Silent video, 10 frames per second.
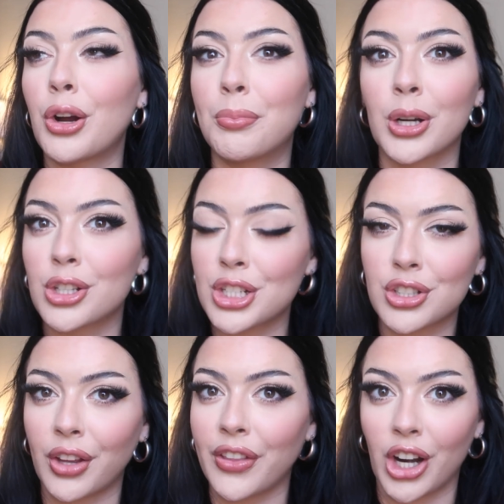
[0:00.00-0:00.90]
go
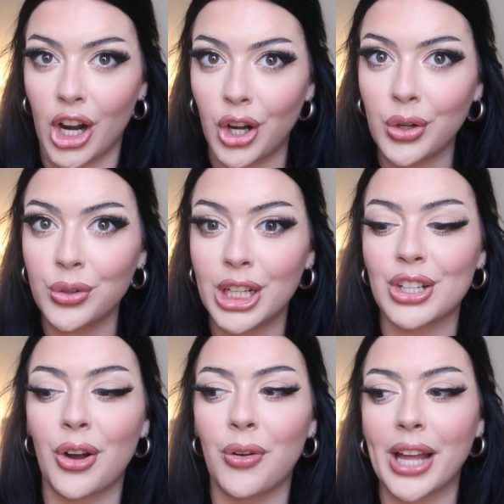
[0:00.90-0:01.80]
purchase on their own.
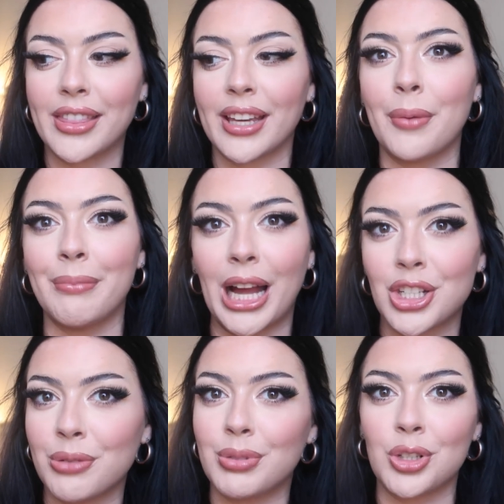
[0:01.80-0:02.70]
So I think a
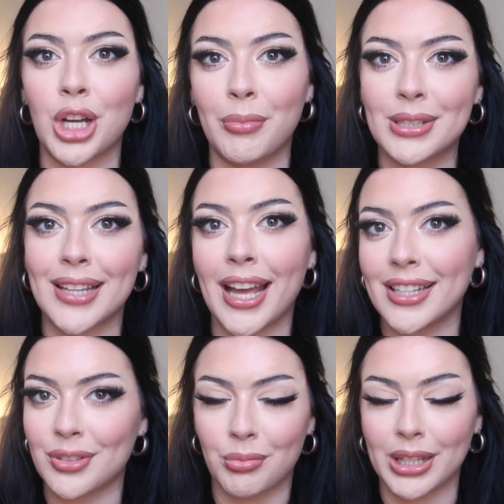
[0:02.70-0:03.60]
matching pajama
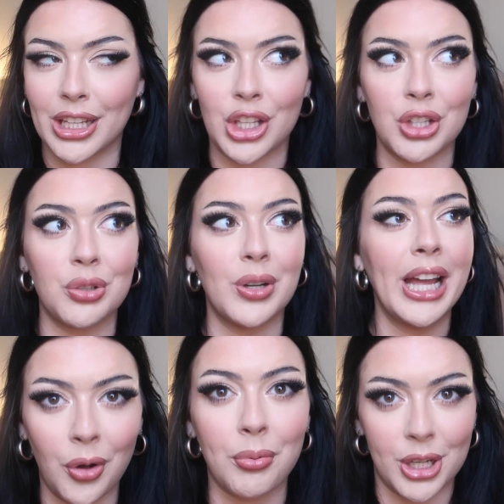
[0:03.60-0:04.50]
set is really cute.
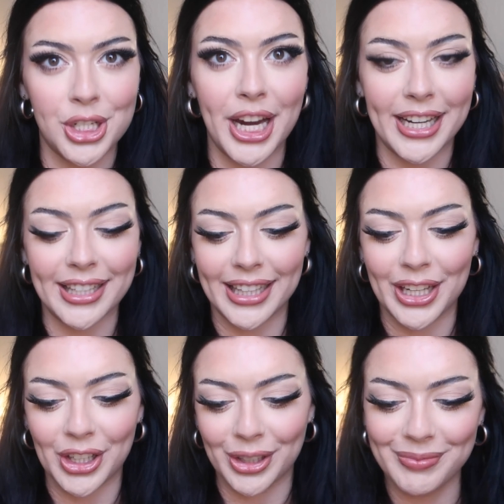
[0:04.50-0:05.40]
they will appreciate it
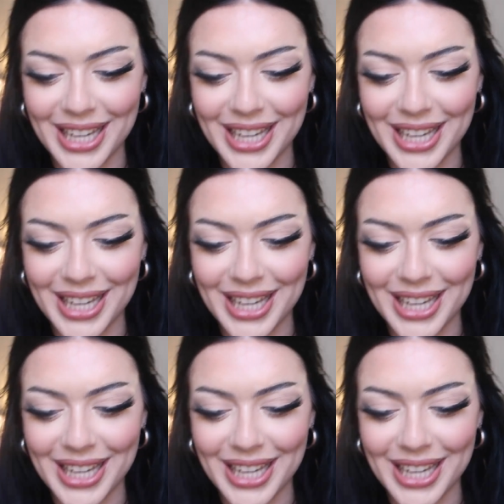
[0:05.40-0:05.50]
later.